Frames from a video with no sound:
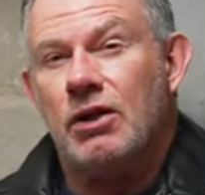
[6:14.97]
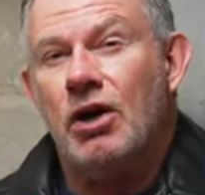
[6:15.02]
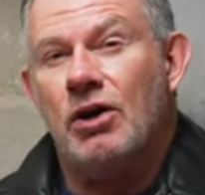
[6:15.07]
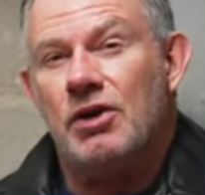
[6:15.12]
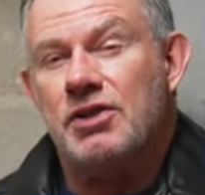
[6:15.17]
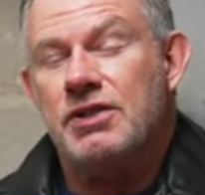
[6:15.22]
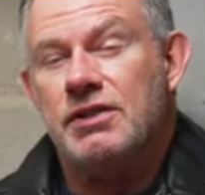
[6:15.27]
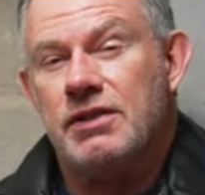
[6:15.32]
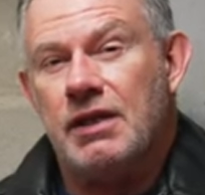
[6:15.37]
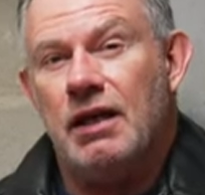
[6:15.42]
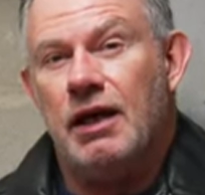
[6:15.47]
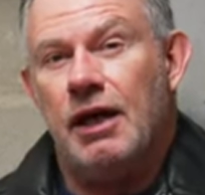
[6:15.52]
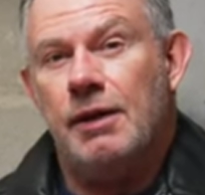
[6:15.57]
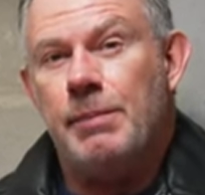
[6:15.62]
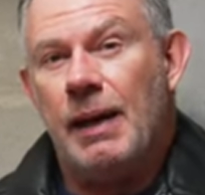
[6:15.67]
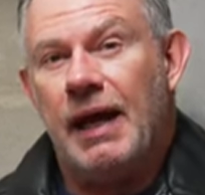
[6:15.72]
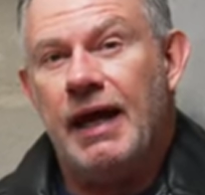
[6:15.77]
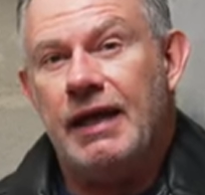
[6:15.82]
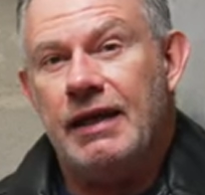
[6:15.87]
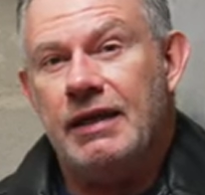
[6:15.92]
cost that I
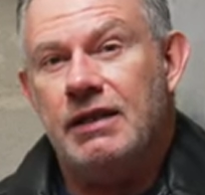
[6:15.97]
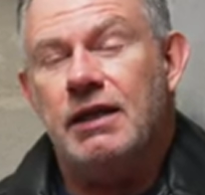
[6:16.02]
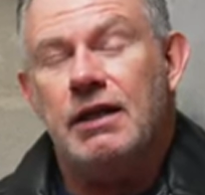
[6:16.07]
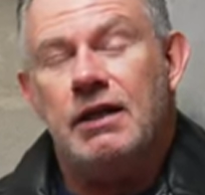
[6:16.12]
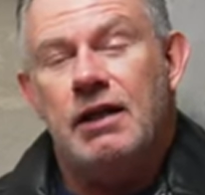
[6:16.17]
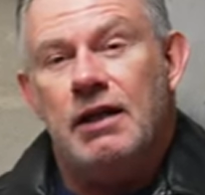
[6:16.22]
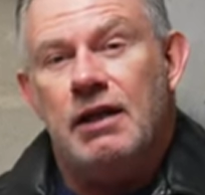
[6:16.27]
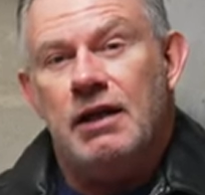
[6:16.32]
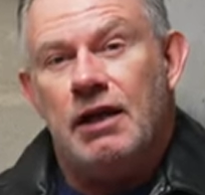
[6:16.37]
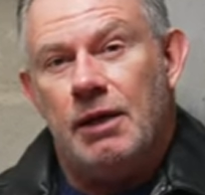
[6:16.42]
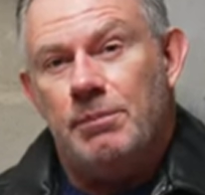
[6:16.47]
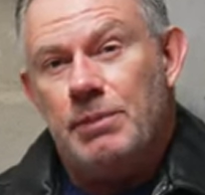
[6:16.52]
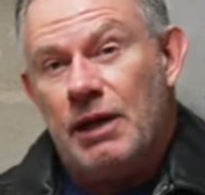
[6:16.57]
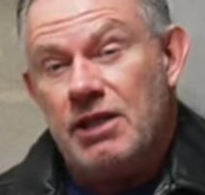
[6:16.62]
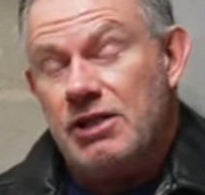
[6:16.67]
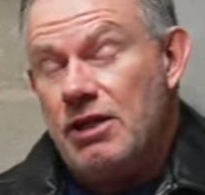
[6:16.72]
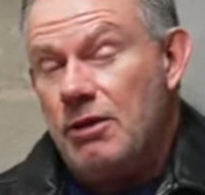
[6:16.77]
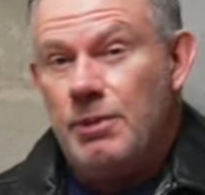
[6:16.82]
paid, because it